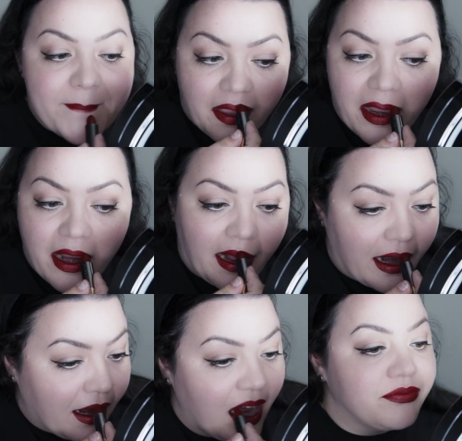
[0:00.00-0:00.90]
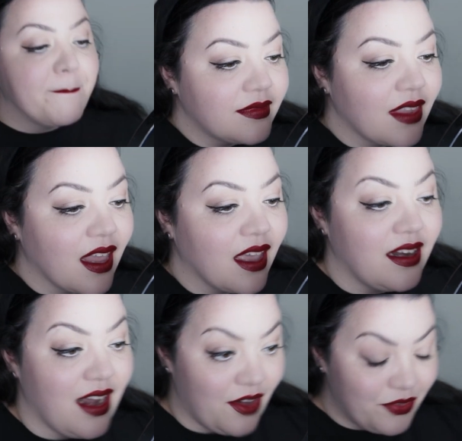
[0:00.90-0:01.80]

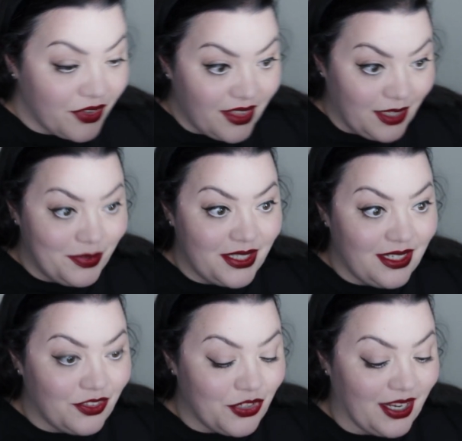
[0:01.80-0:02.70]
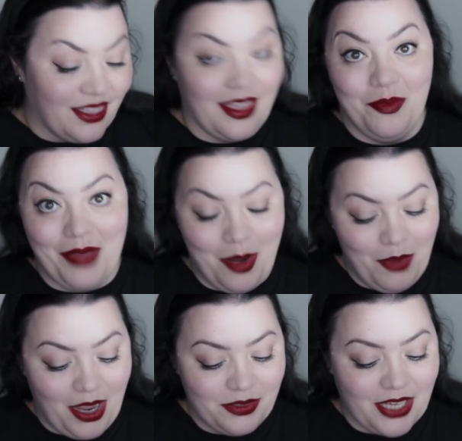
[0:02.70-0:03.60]
Now for the lipstick trick that my
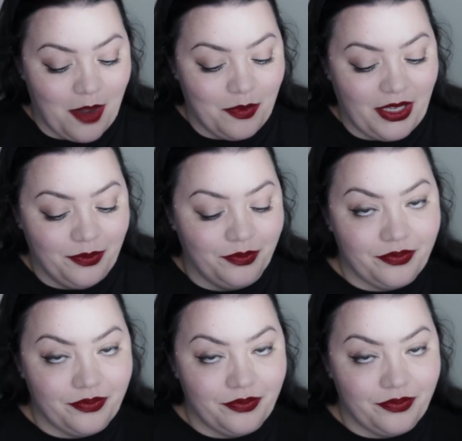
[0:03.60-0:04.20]
mom taught me.